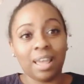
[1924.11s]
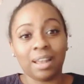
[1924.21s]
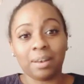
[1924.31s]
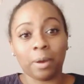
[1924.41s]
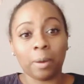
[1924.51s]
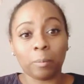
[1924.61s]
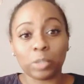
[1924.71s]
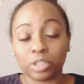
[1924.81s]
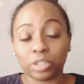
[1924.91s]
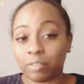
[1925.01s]
and
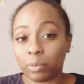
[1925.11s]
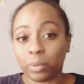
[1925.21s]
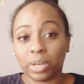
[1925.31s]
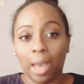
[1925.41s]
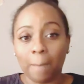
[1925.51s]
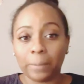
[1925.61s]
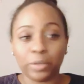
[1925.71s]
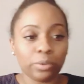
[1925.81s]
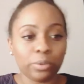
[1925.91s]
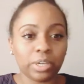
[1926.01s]
wishing everyone a happy
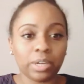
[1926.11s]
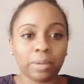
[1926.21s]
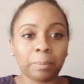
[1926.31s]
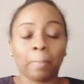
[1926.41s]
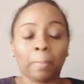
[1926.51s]
new year,